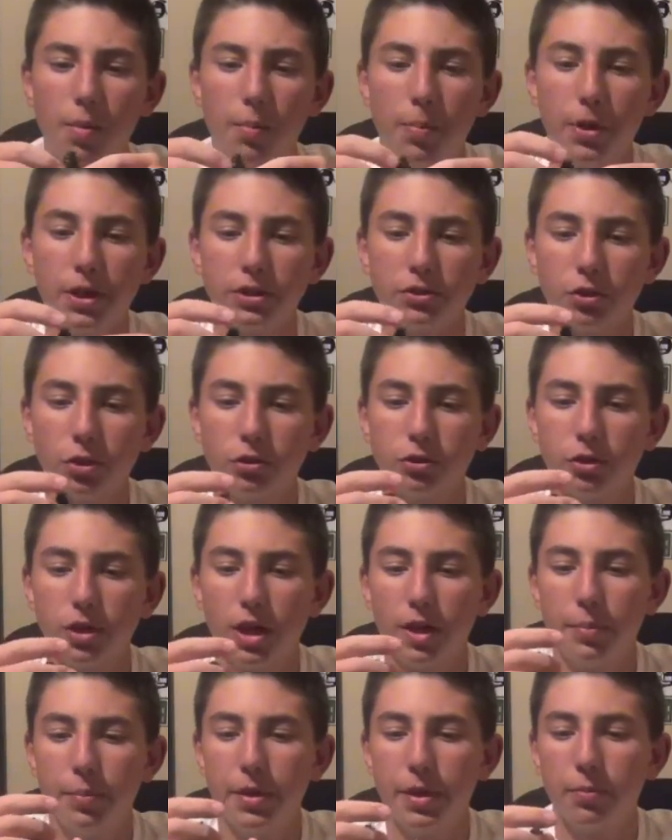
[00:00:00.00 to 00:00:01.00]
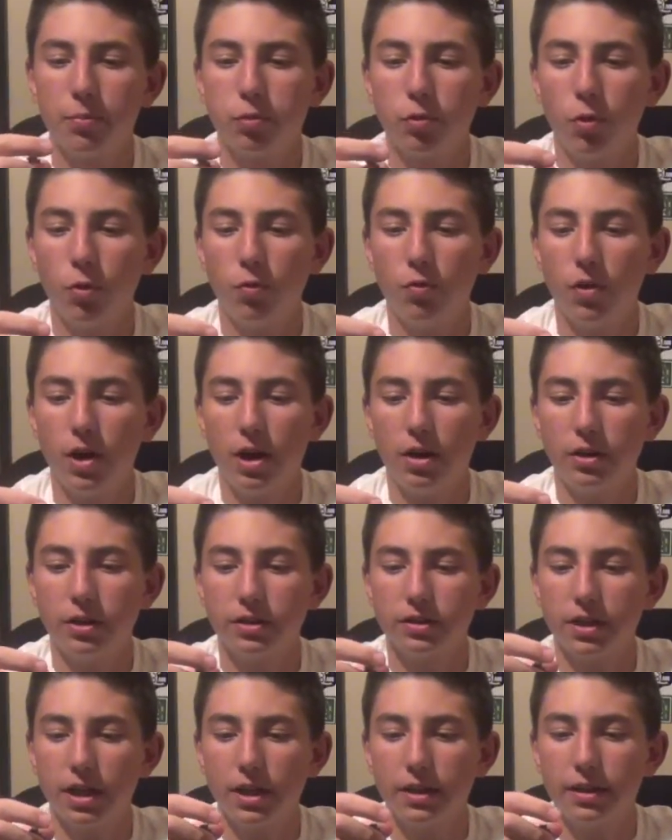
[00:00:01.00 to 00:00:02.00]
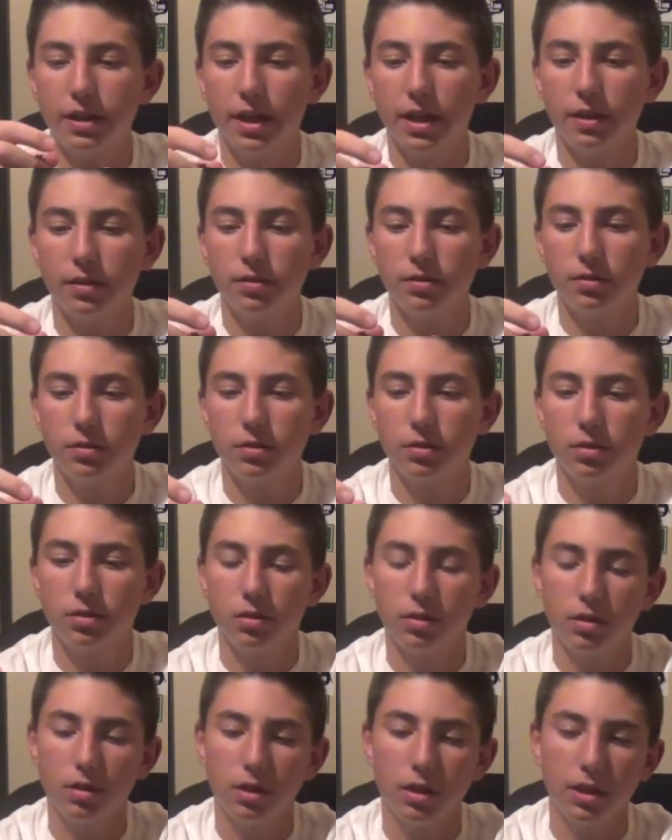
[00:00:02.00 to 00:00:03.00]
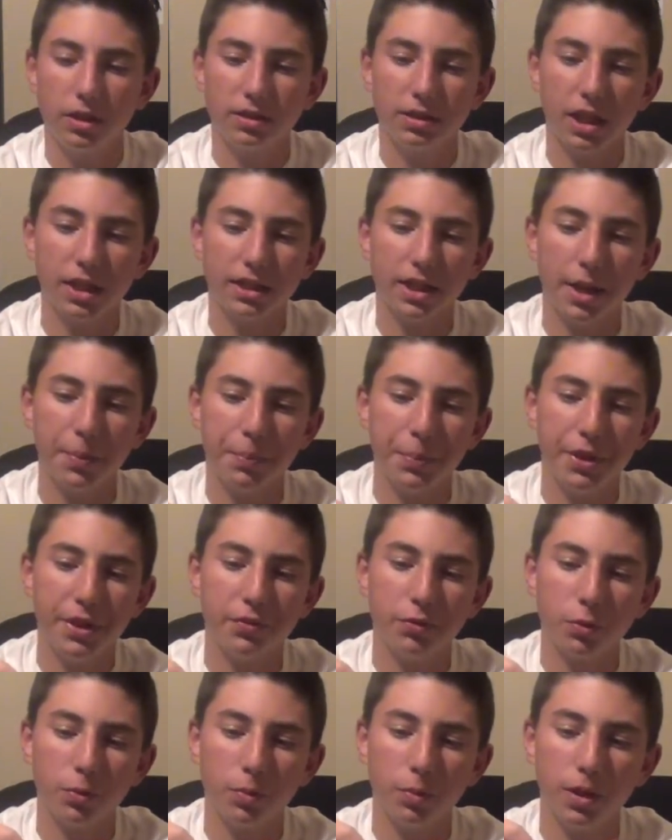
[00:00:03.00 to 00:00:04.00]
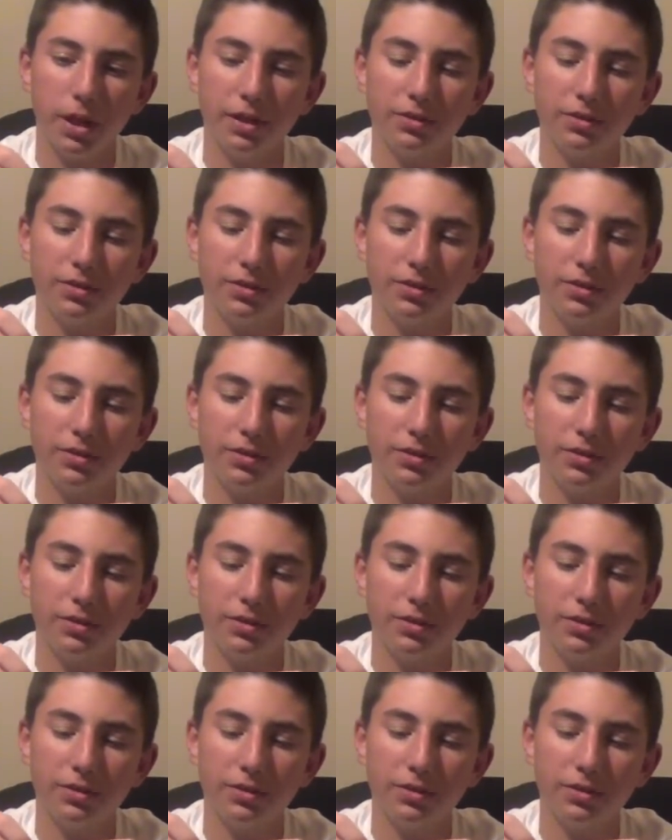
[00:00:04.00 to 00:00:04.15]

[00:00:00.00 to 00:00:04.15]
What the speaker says: But it's also got a big profile, and it's got that beaver.